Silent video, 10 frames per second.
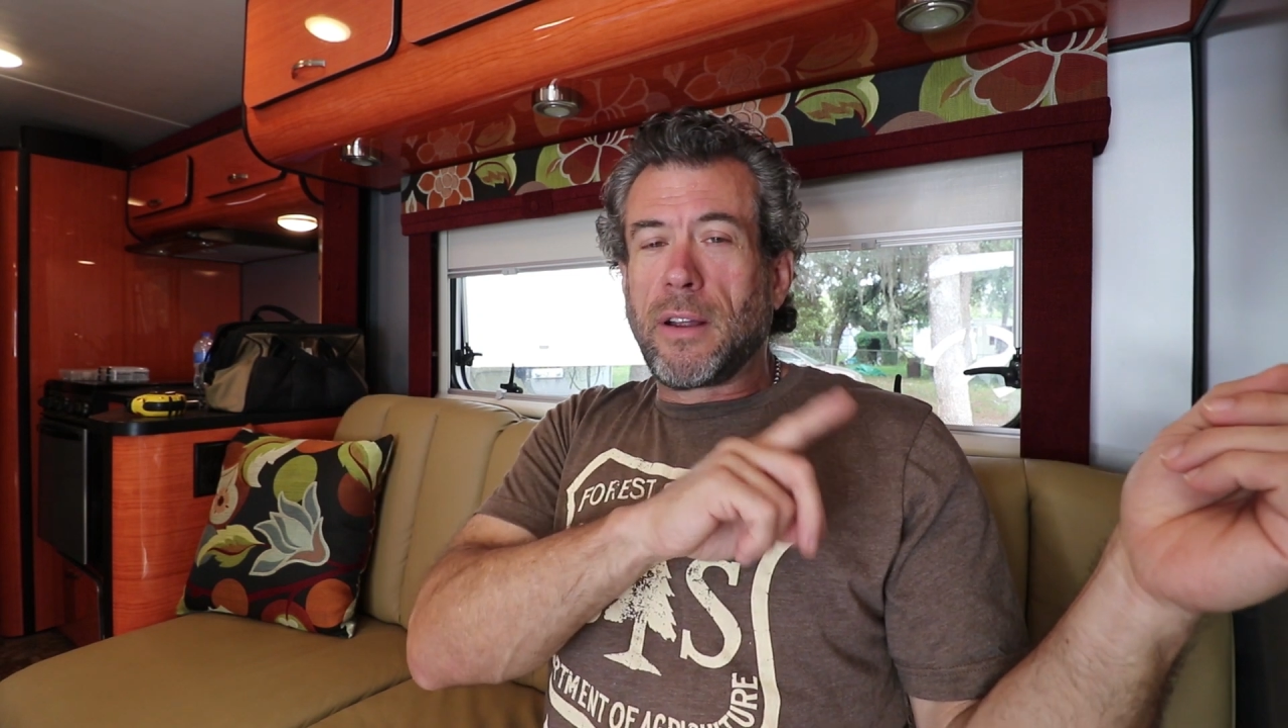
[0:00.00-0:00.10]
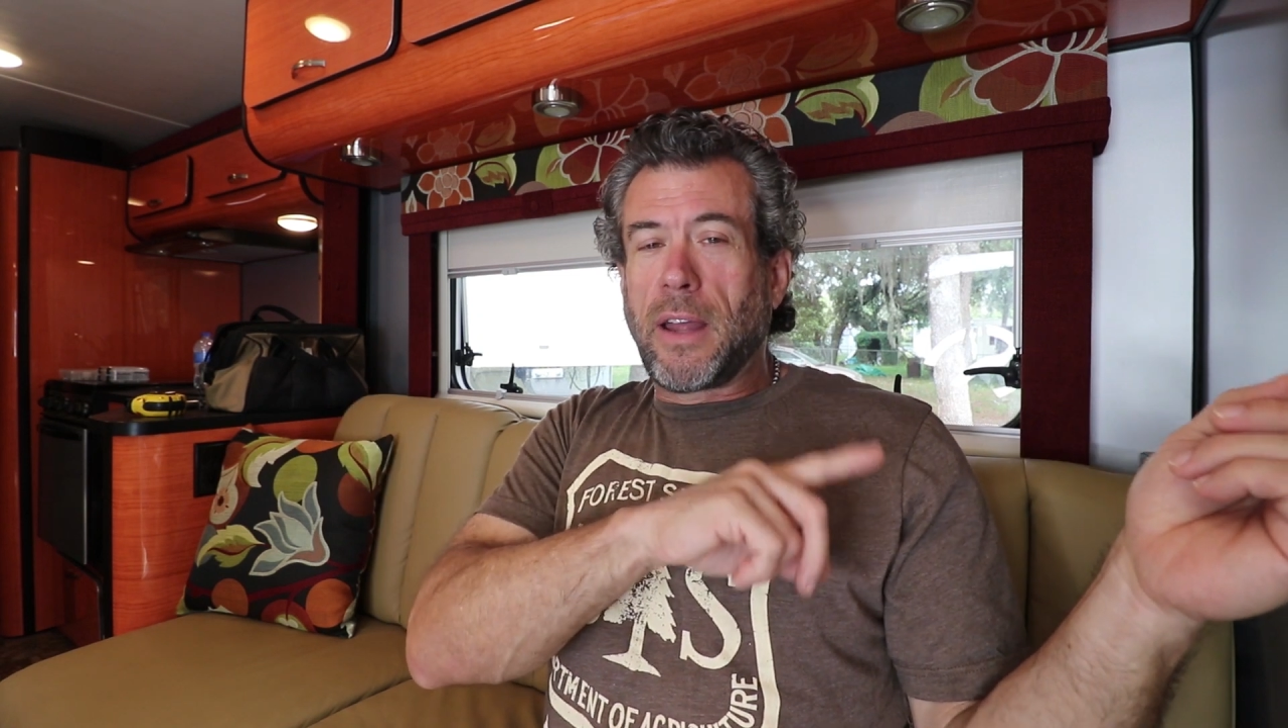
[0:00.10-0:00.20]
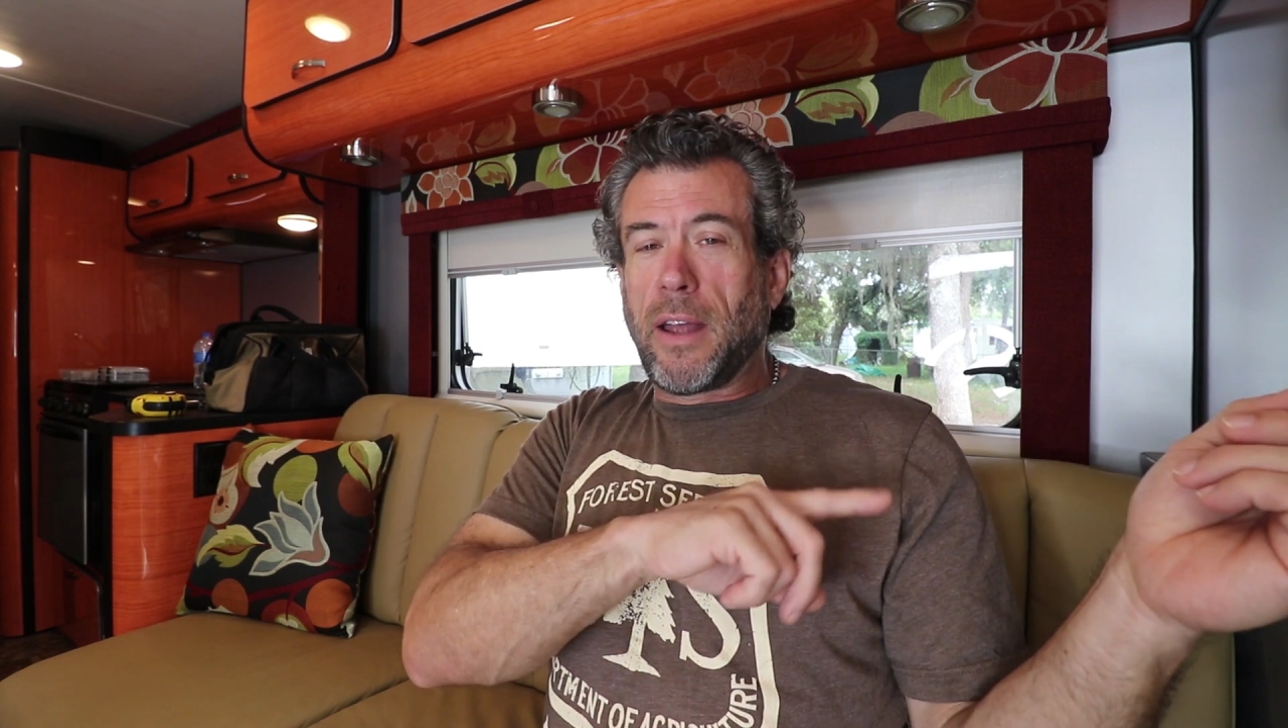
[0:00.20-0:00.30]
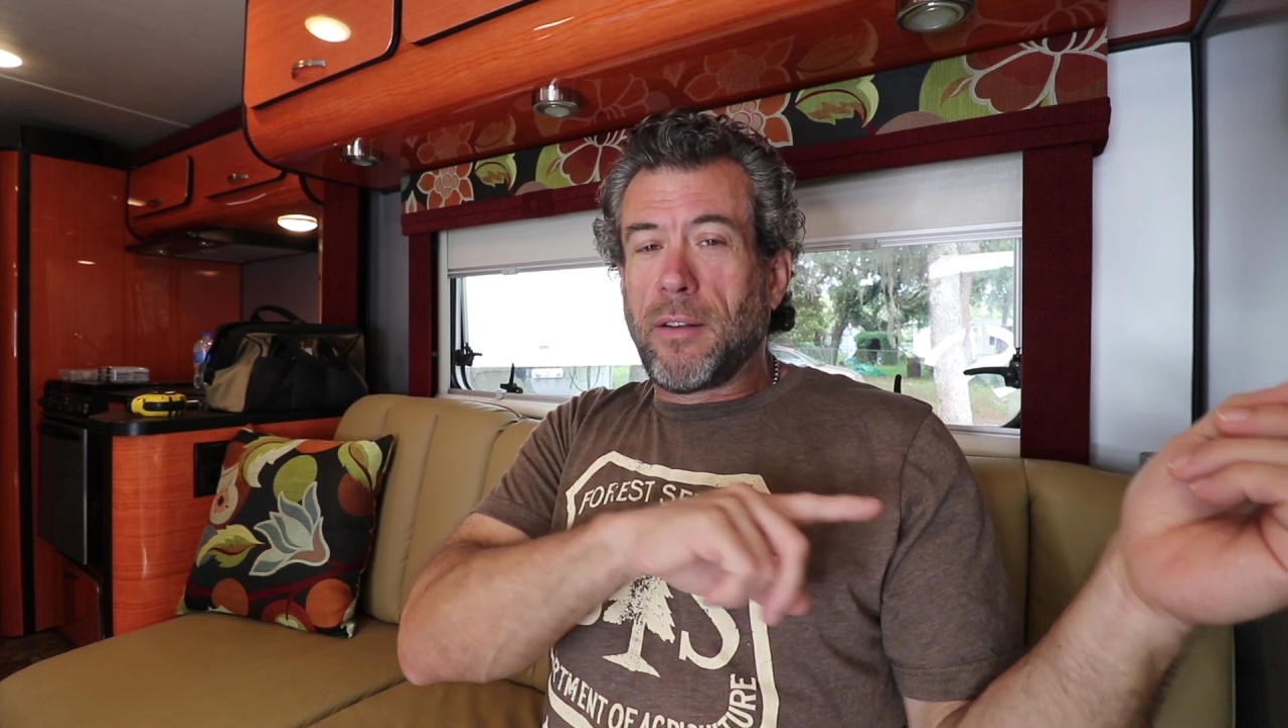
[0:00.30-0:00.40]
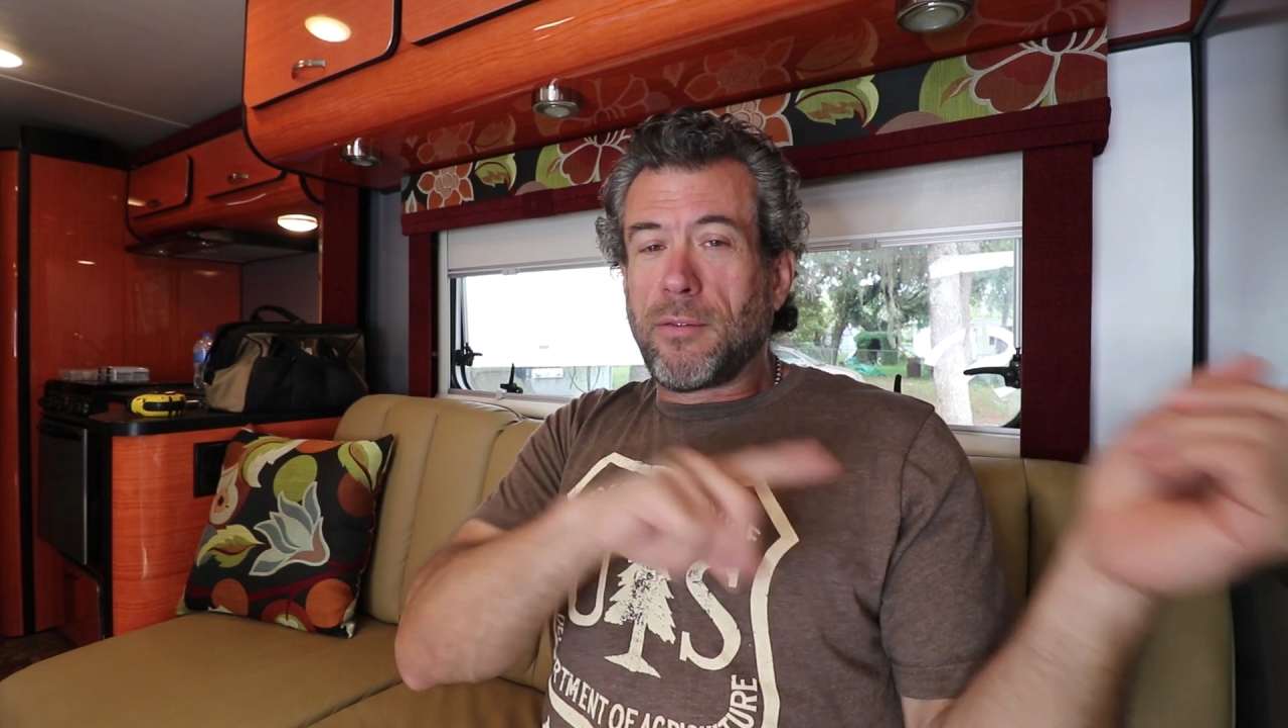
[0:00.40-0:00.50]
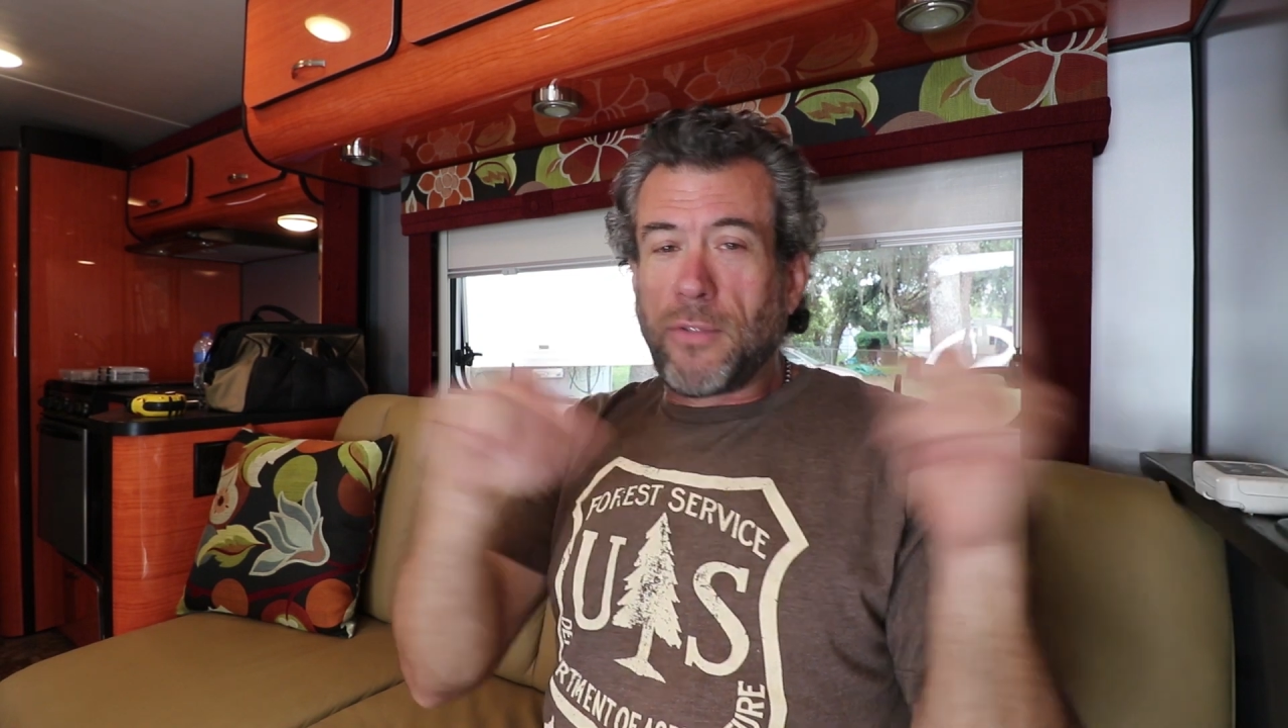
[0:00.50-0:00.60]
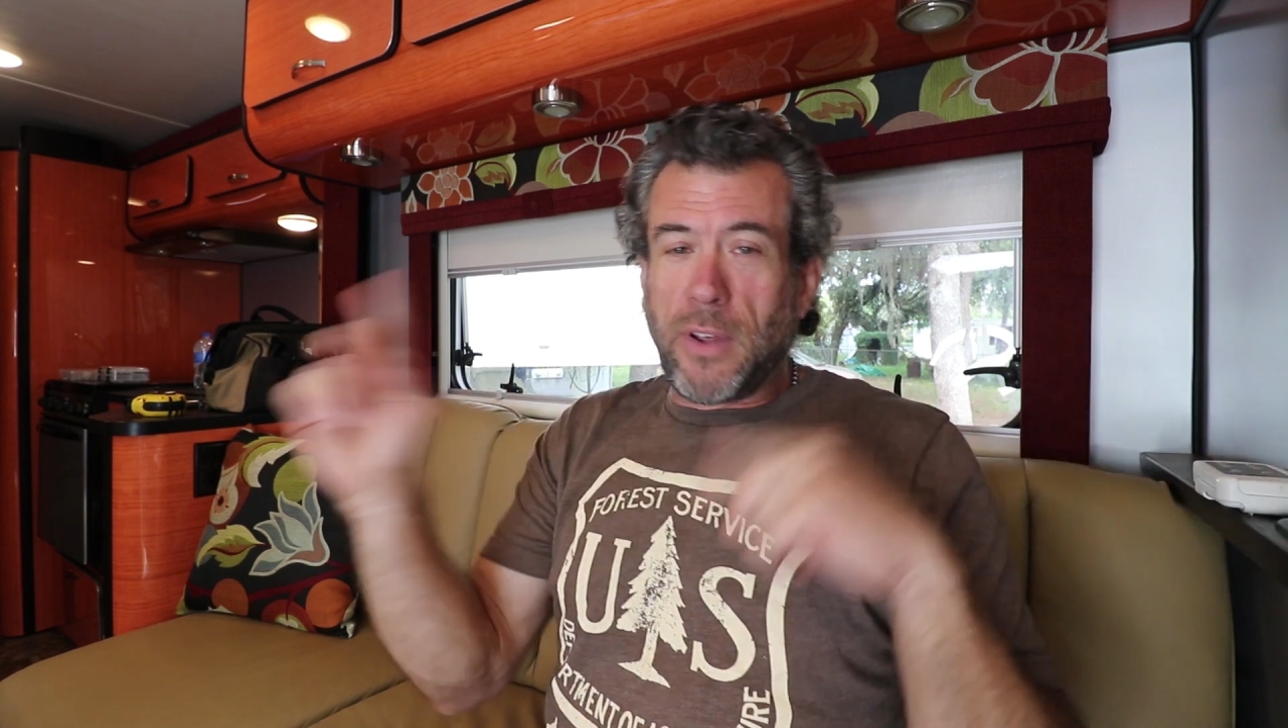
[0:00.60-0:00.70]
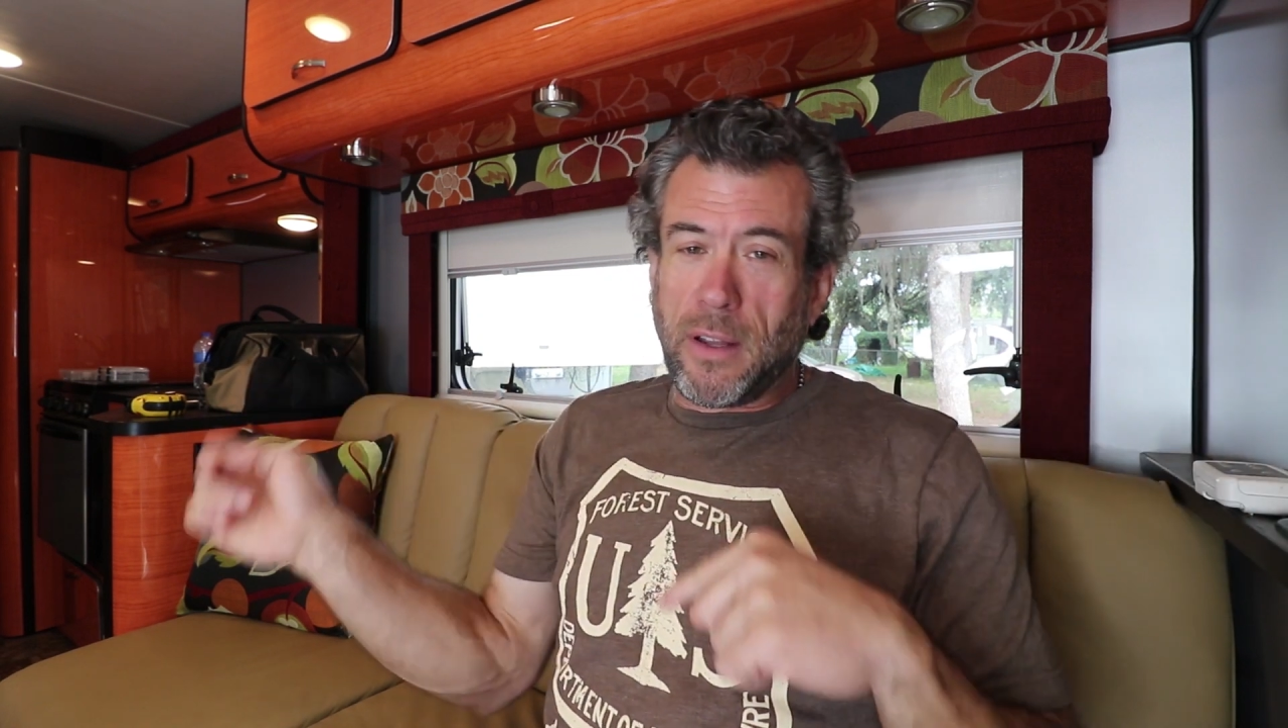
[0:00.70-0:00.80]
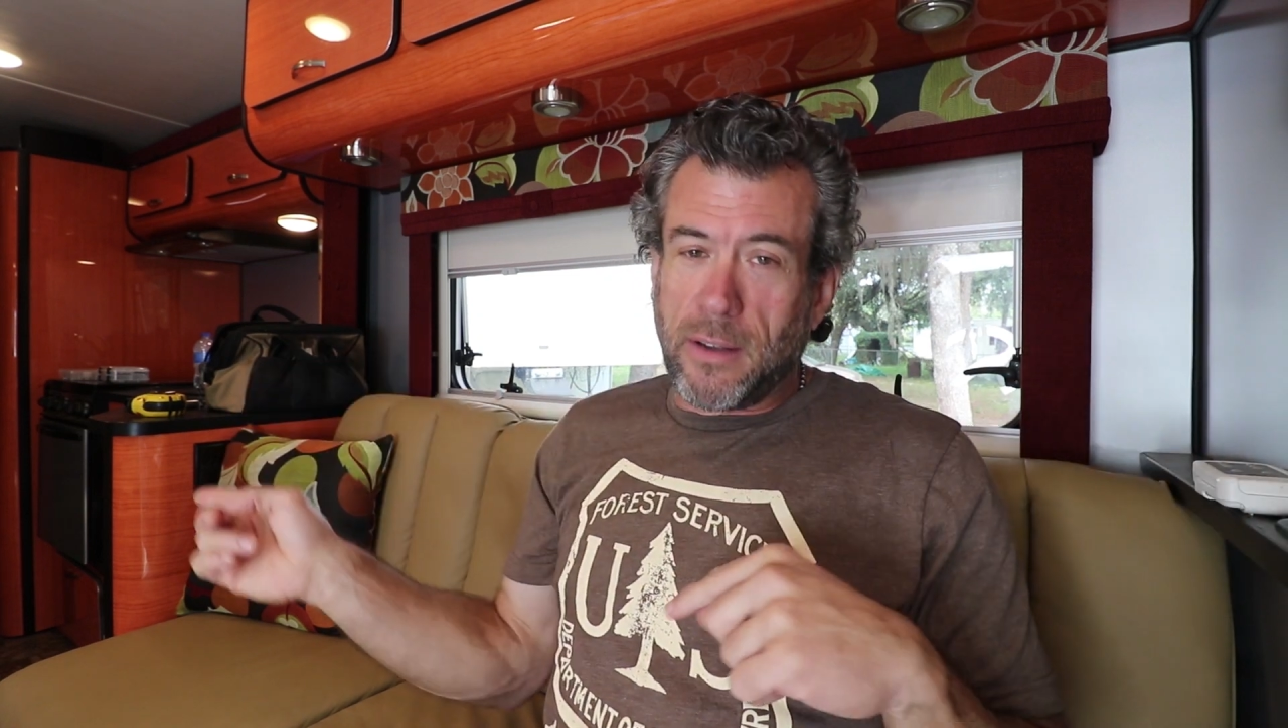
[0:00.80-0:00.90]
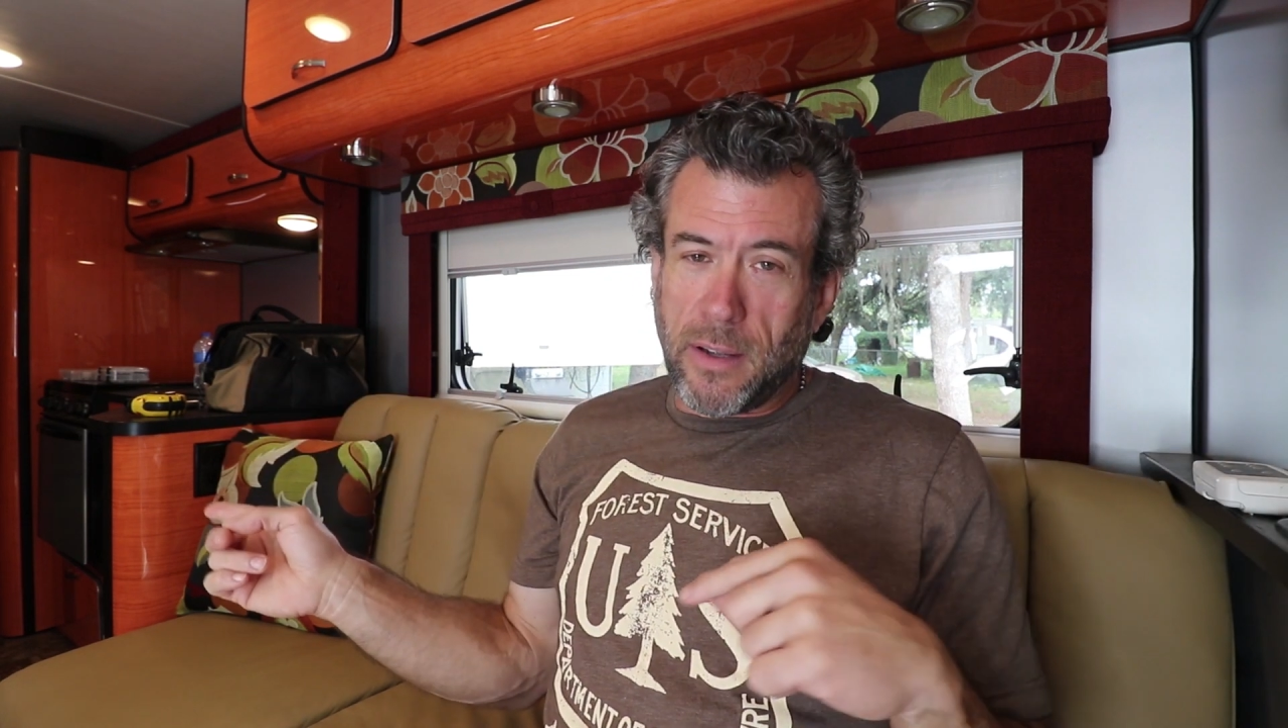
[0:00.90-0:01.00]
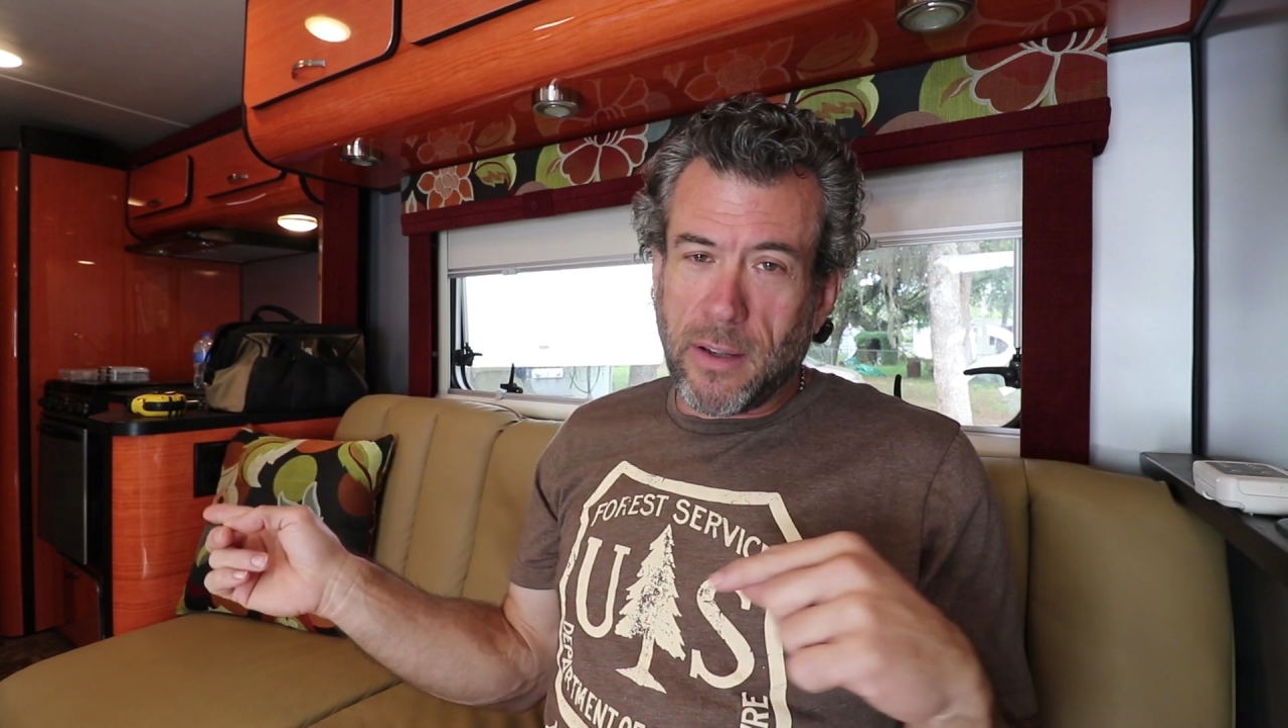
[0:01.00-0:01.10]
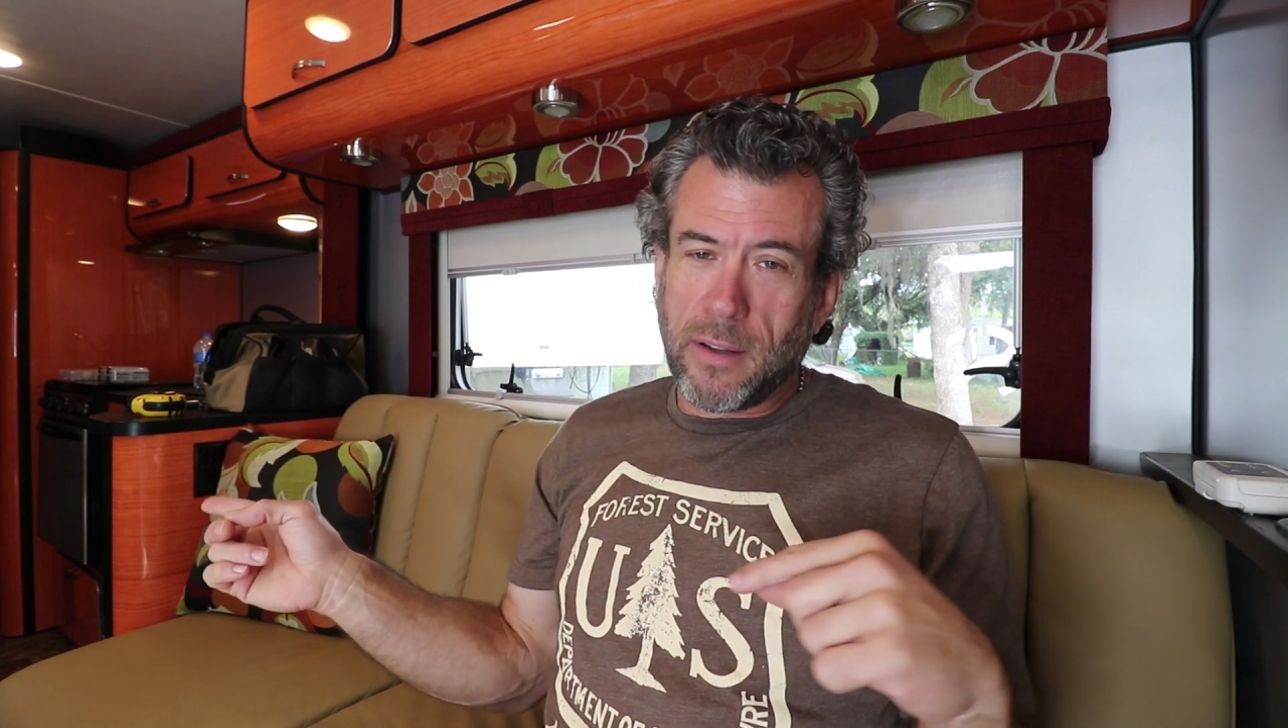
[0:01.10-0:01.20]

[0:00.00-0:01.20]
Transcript: can feed